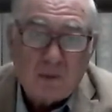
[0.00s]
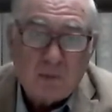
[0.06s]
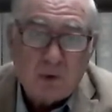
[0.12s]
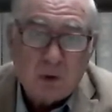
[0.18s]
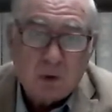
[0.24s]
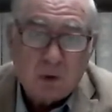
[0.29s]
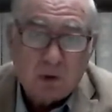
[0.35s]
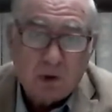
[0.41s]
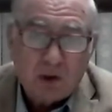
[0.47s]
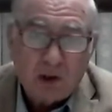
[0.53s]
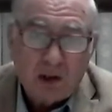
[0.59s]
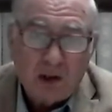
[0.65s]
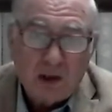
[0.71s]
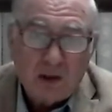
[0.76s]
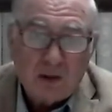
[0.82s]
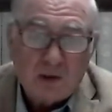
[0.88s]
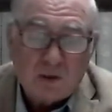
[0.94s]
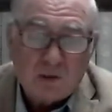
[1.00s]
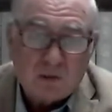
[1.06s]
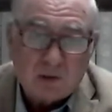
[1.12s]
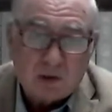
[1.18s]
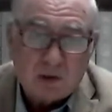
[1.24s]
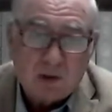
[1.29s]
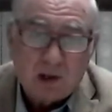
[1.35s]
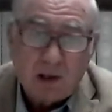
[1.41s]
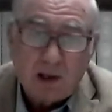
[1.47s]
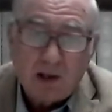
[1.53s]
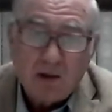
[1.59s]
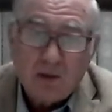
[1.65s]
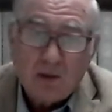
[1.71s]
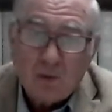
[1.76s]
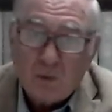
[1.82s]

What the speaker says: your seed, or the seed of the